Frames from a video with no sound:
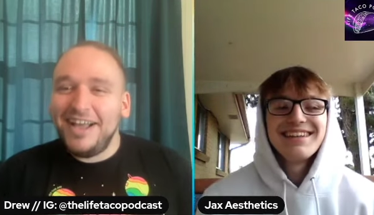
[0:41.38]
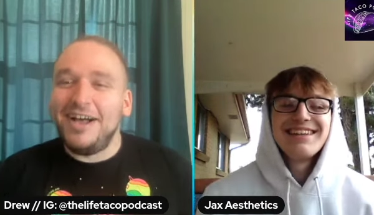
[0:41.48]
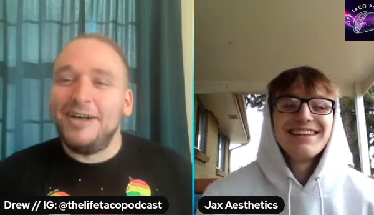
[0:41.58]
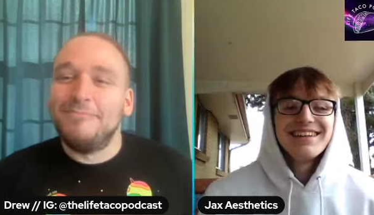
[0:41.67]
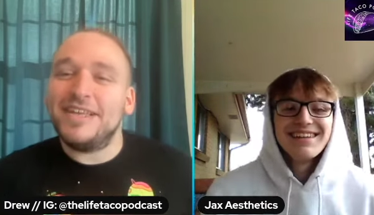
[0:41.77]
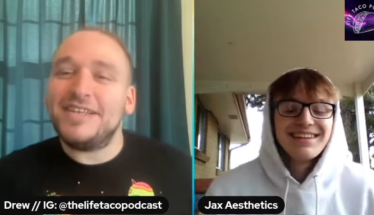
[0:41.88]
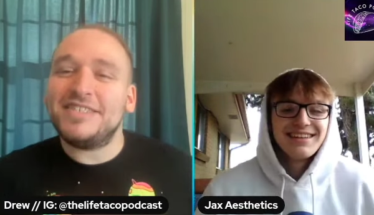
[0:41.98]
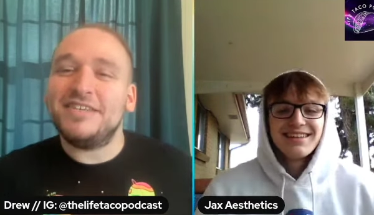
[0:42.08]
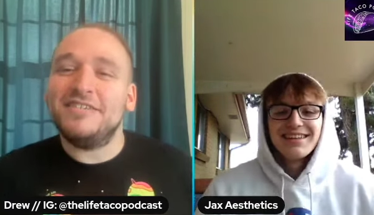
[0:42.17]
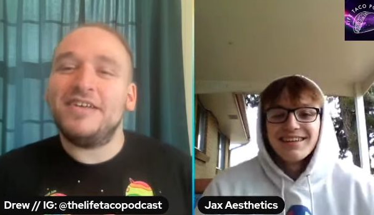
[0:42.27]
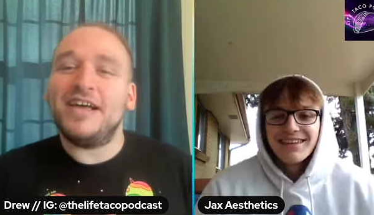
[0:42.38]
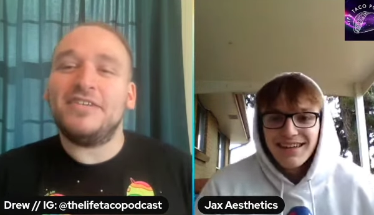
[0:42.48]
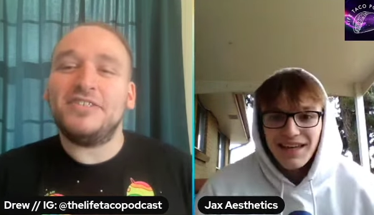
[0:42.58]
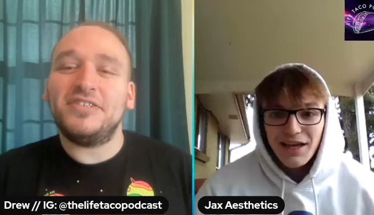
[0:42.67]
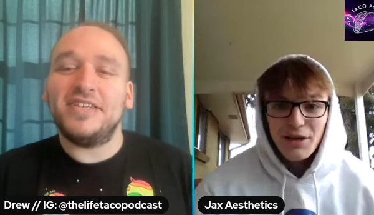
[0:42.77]
Speaker 1: um, yeah. So
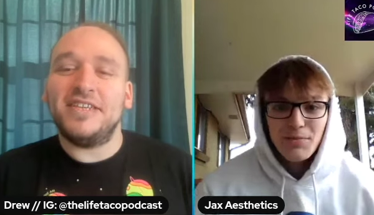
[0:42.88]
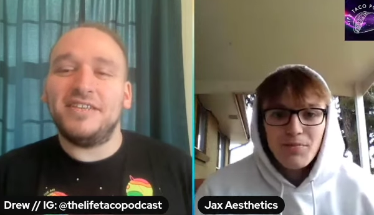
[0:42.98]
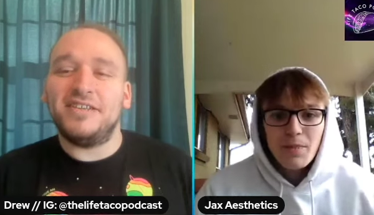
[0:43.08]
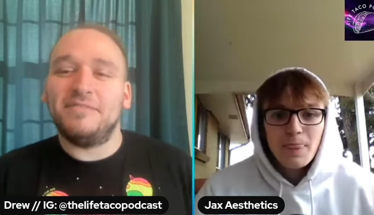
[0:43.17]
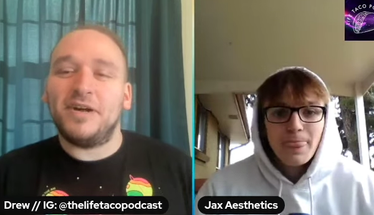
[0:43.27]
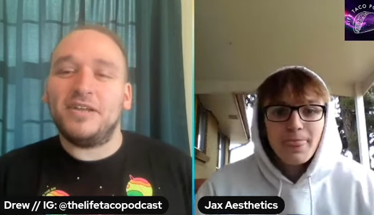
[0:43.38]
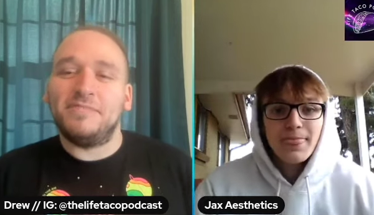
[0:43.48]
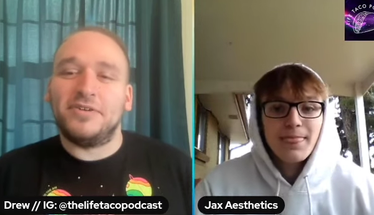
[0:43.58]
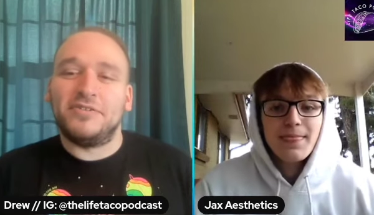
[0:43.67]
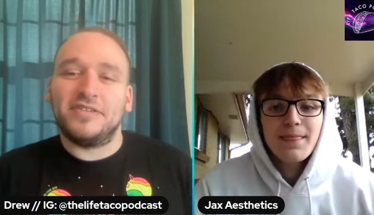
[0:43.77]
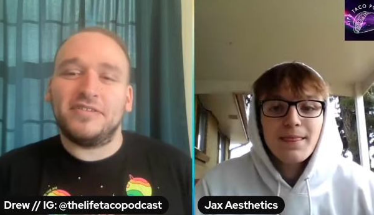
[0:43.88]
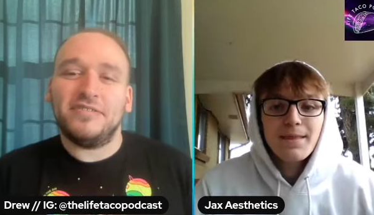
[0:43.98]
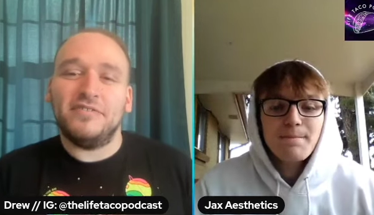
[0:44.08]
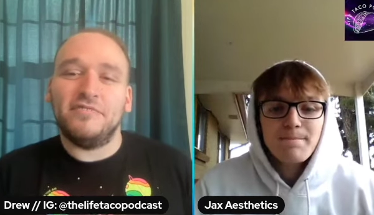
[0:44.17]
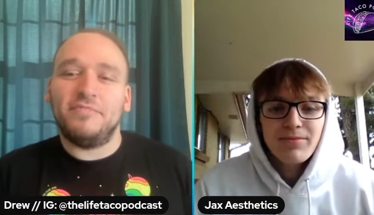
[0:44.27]
how did you get into
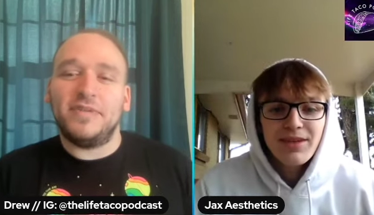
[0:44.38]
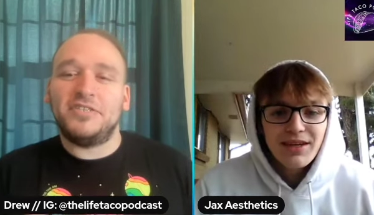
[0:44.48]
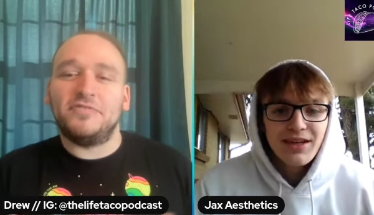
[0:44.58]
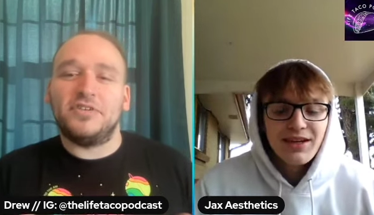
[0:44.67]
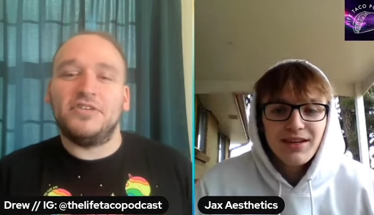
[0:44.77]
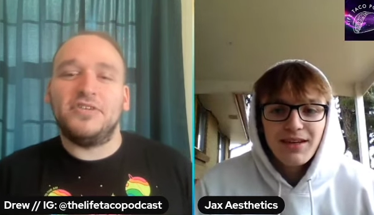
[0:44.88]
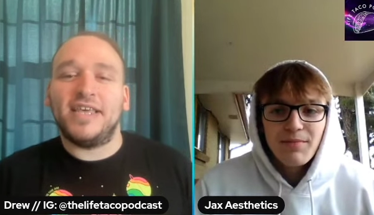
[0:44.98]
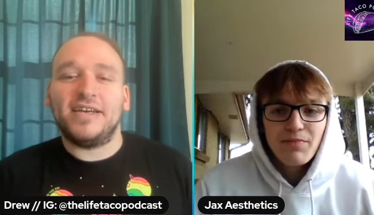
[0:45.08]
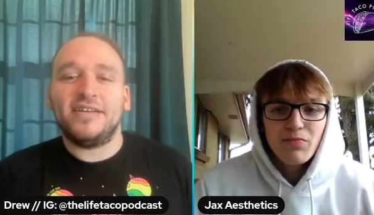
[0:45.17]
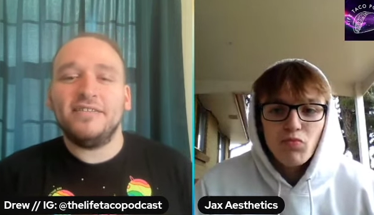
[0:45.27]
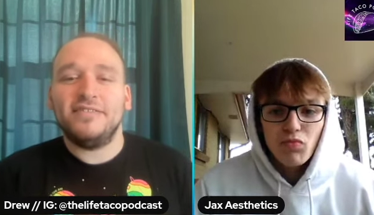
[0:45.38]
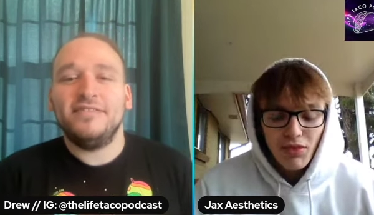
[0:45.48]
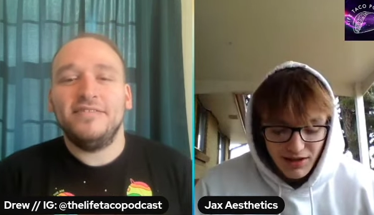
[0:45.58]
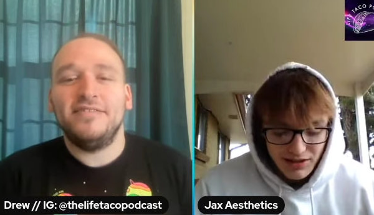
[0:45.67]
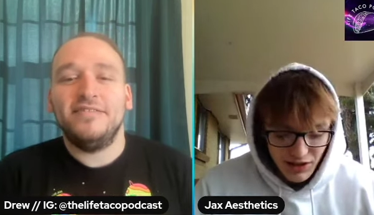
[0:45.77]
bodybuilding, and what made you want to do that?
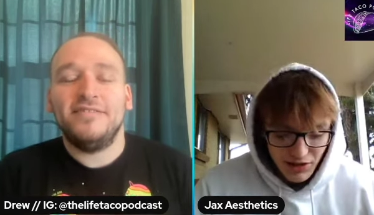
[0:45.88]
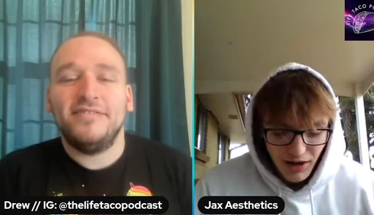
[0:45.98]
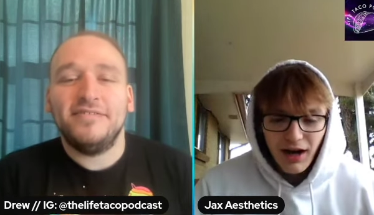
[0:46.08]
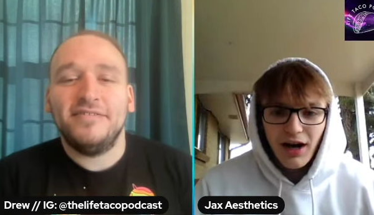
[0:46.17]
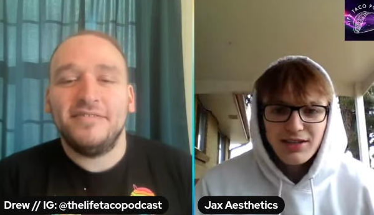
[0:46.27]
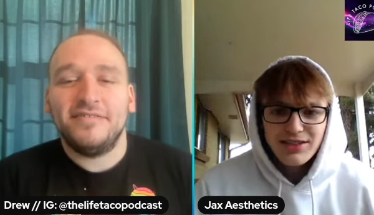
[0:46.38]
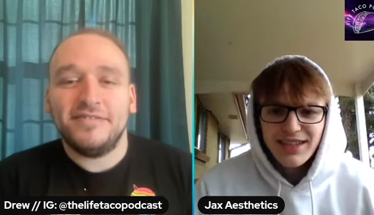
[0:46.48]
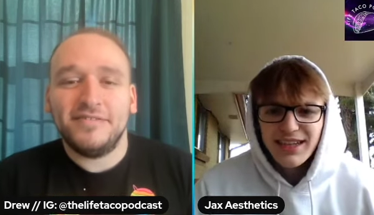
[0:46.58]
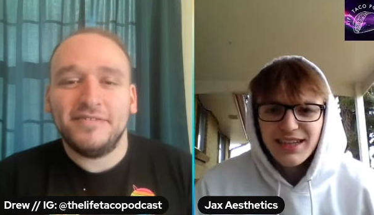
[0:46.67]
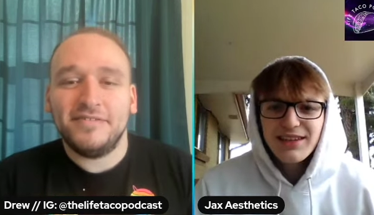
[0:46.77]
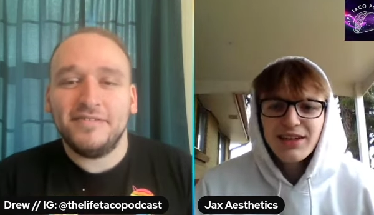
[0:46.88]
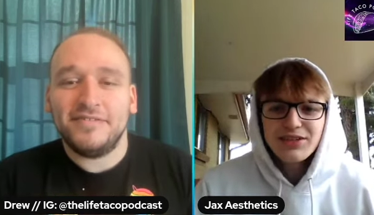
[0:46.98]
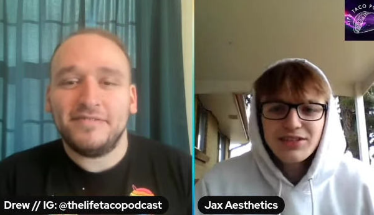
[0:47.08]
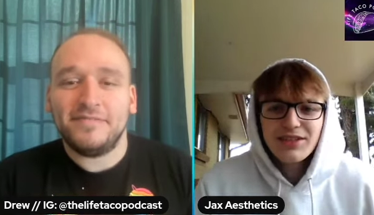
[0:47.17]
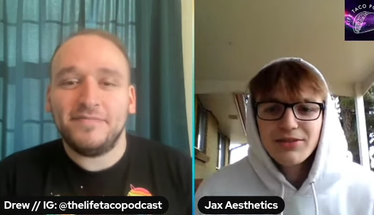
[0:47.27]
Speaker 2: So honestly,
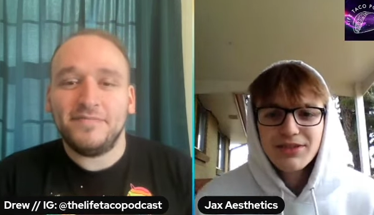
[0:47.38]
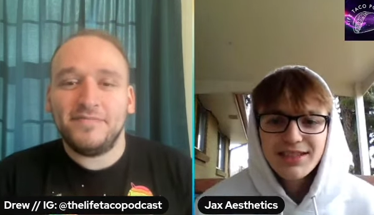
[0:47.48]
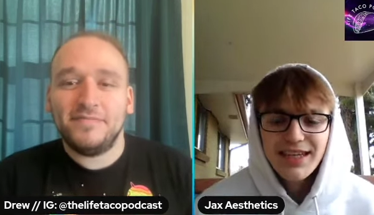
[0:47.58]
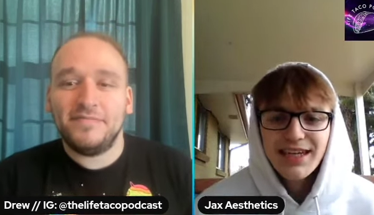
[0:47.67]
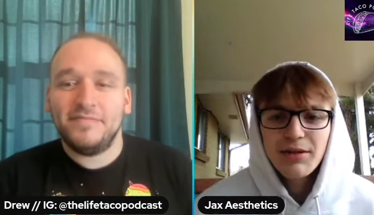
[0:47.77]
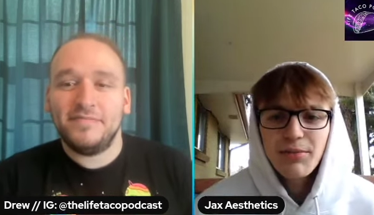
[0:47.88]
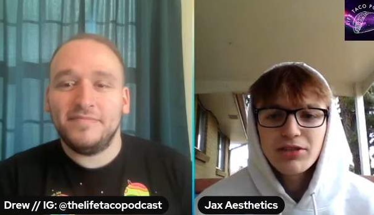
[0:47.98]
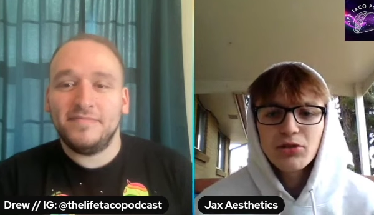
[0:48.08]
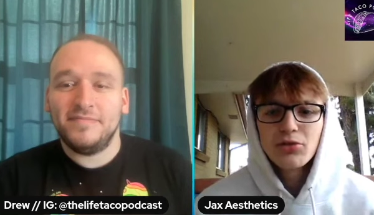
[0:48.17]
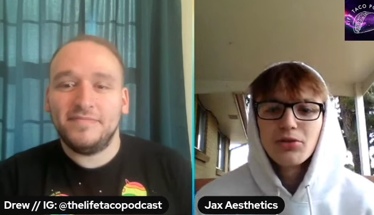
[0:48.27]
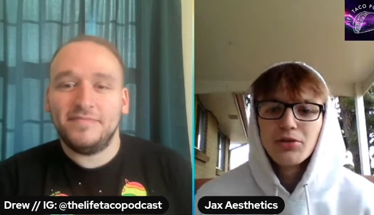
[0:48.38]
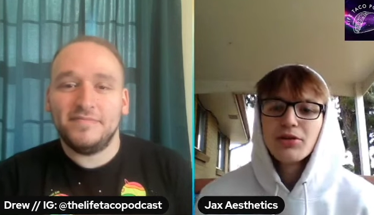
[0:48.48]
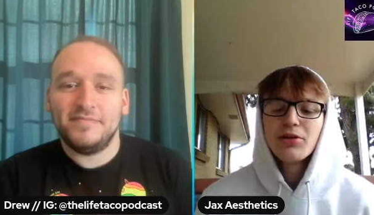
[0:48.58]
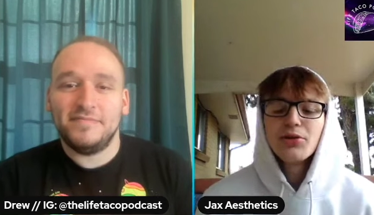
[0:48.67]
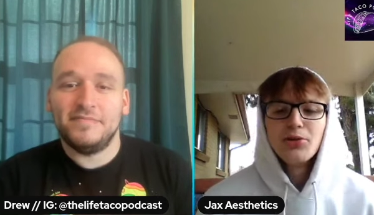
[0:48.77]
there's there's this kid in my
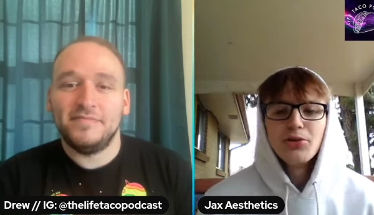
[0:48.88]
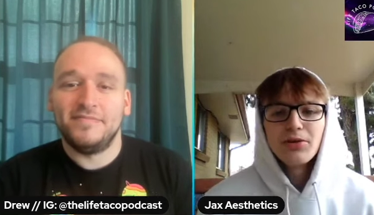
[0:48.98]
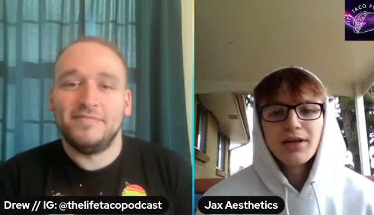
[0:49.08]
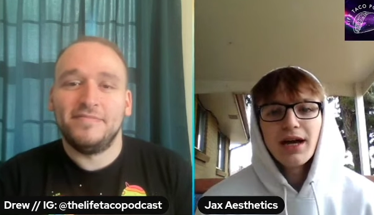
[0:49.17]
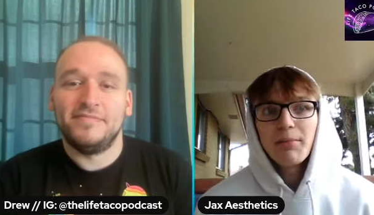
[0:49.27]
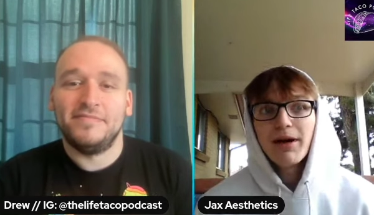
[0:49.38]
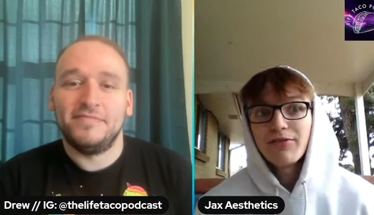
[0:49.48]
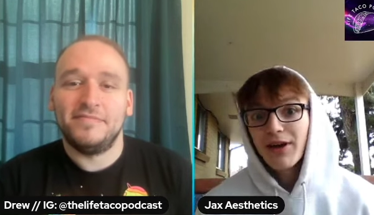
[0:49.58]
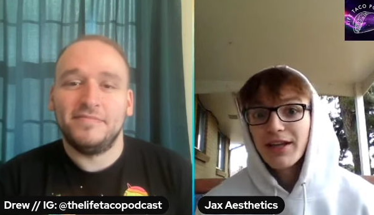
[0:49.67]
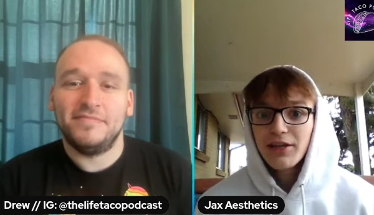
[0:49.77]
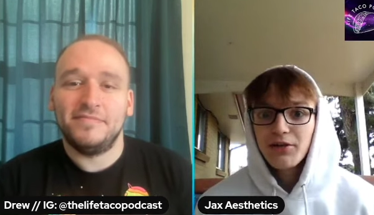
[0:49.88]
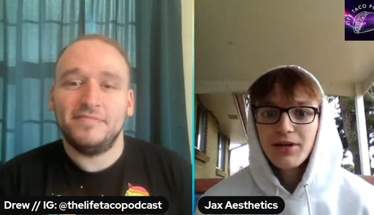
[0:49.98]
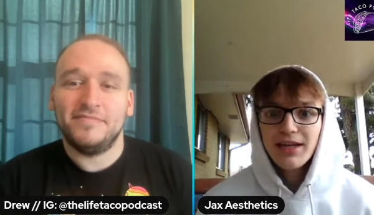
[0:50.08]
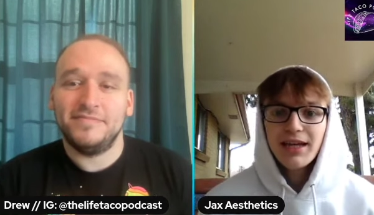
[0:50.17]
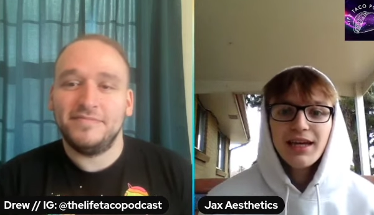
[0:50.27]
school who got my friend
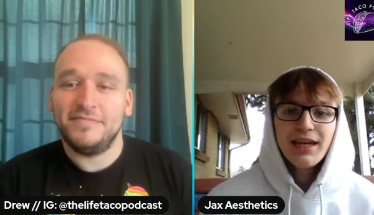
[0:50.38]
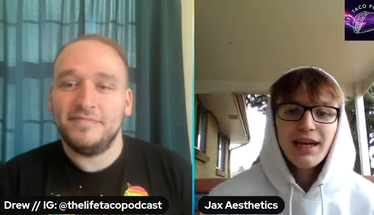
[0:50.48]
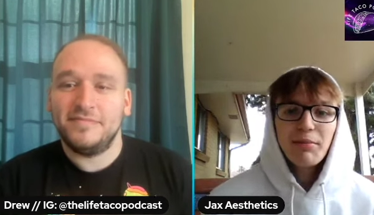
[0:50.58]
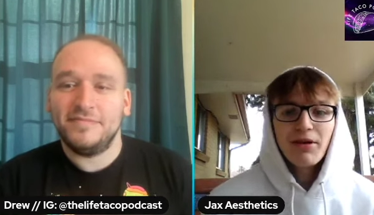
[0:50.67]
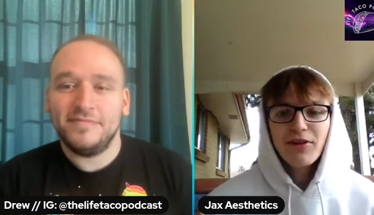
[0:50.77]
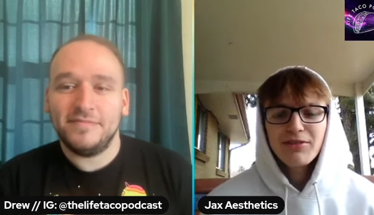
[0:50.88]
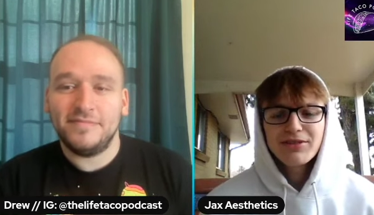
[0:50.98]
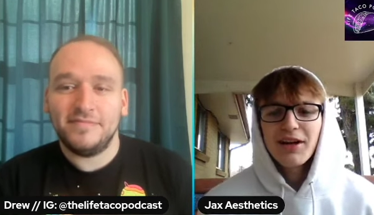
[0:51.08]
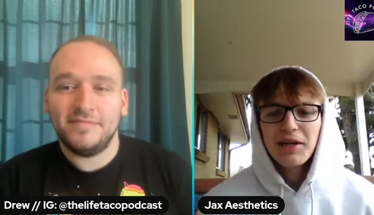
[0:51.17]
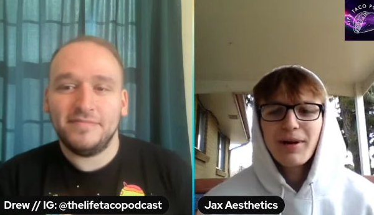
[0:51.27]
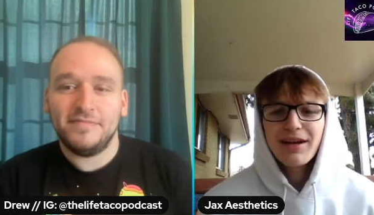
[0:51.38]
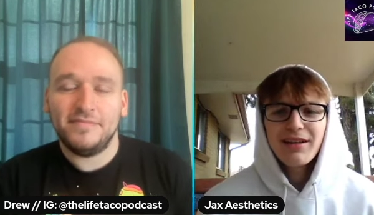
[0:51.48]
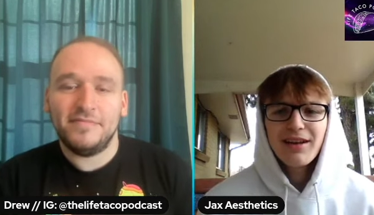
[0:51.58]
into it, and my friend was talking about it a